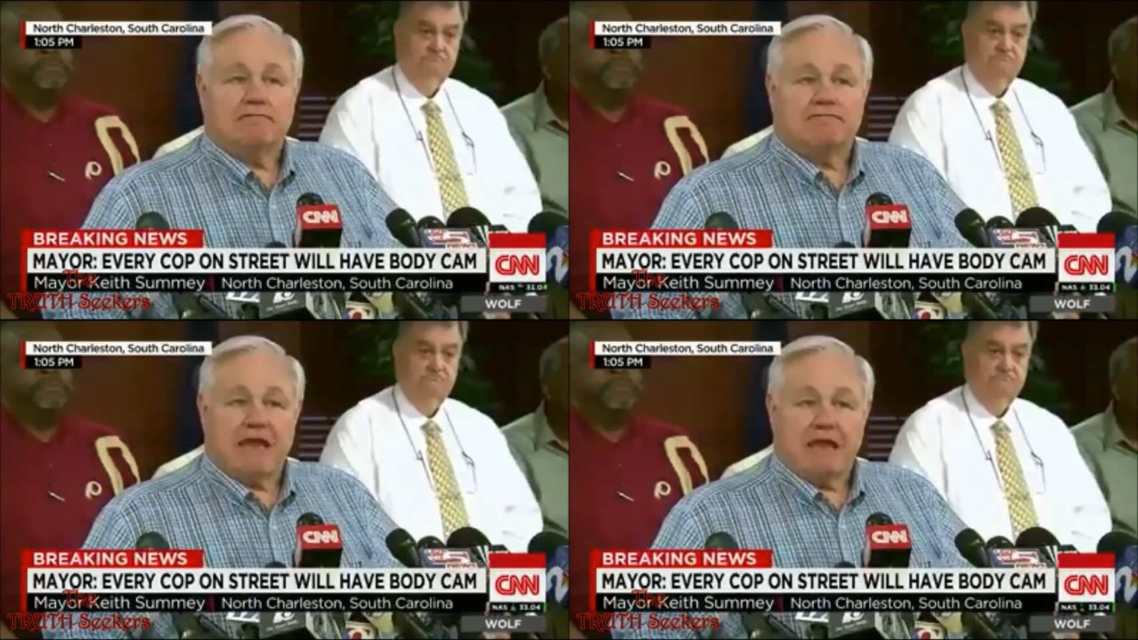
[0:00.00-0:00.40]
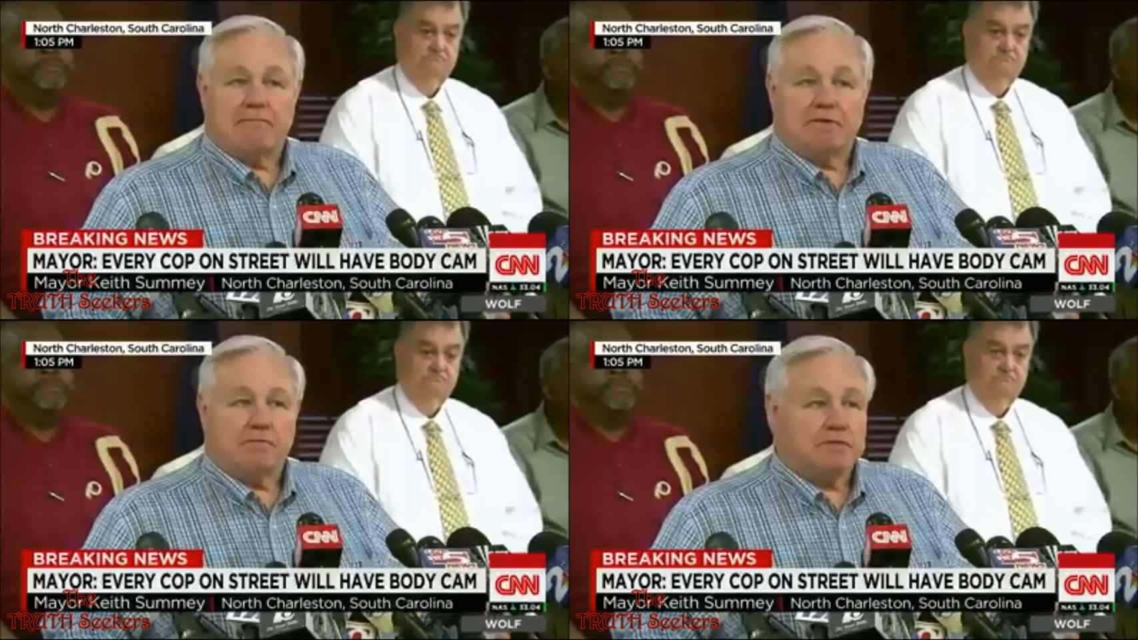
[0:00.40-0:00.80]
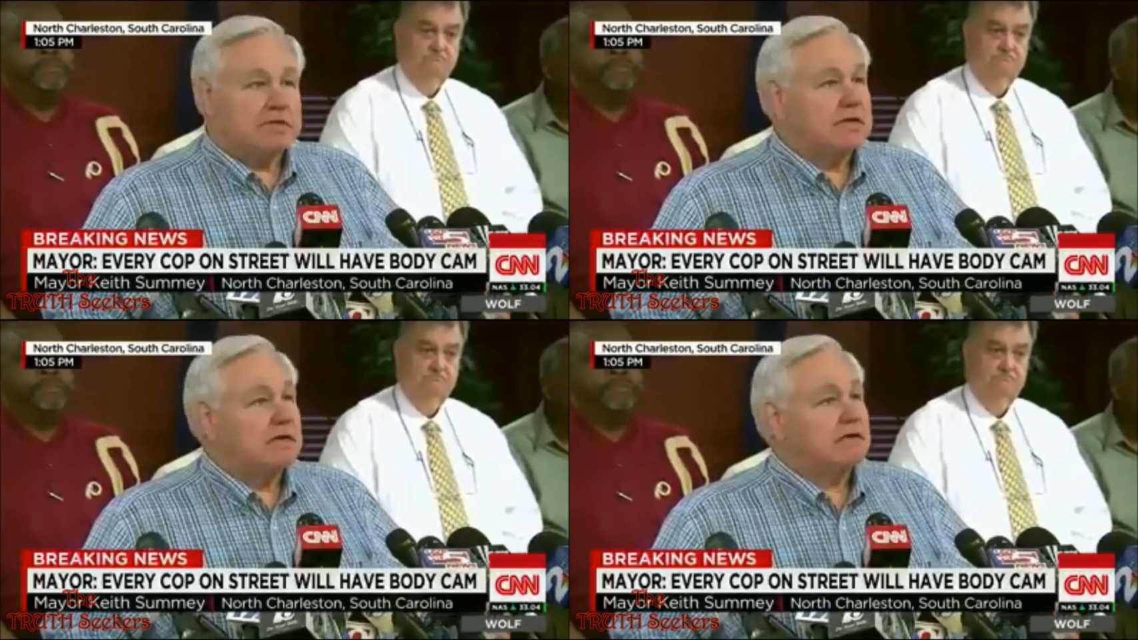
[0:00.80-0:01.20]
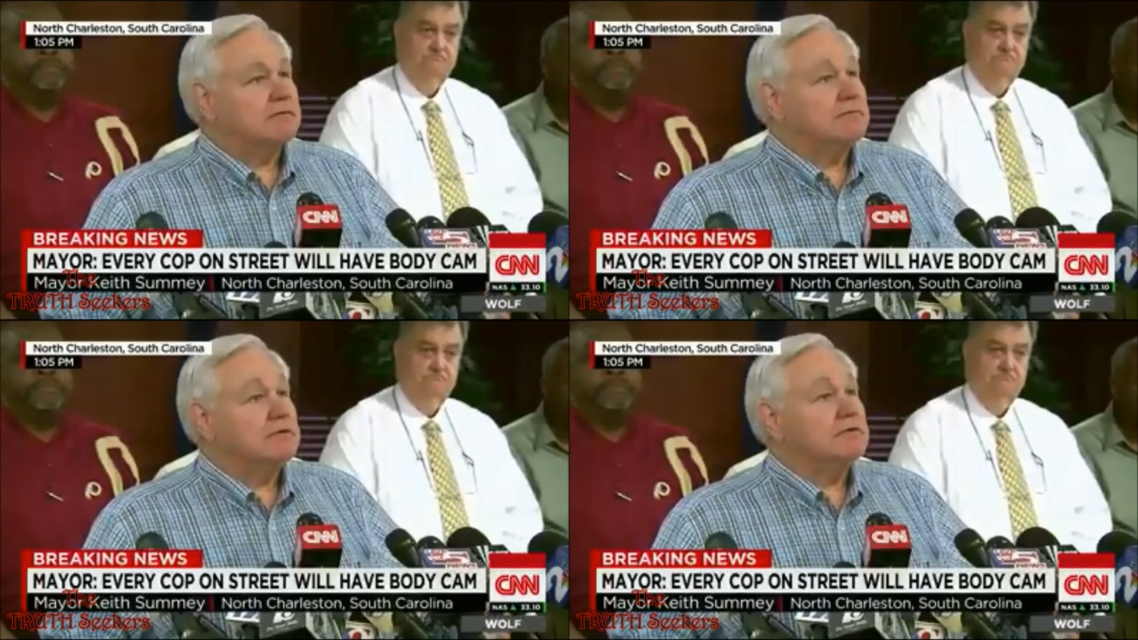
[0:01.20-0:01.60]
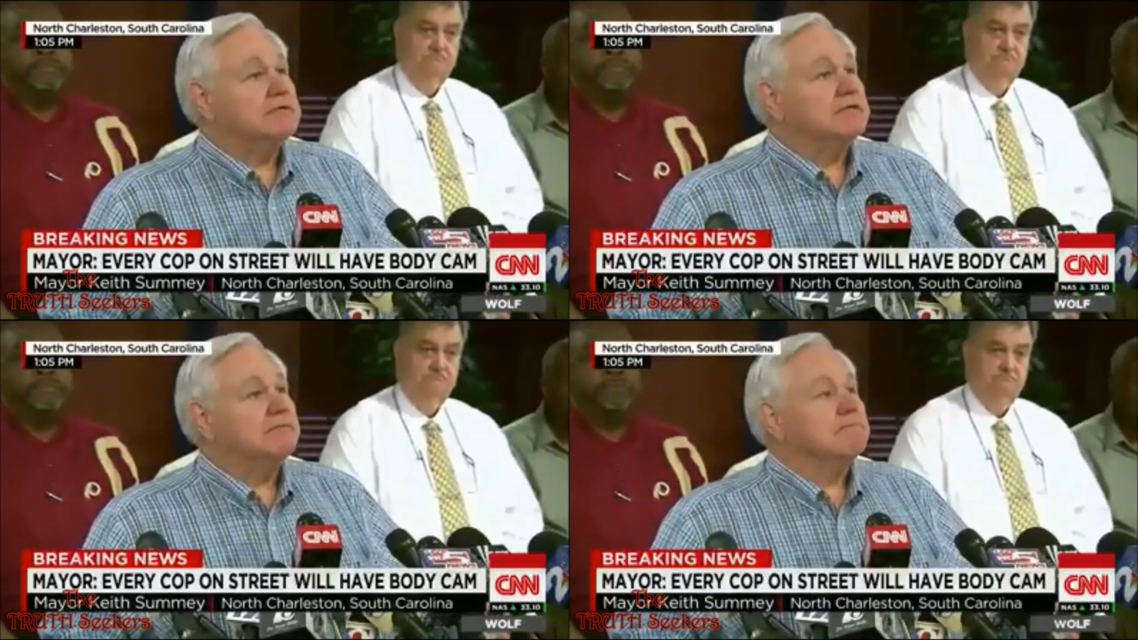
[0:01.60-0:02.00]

Speaker 1: family within our community.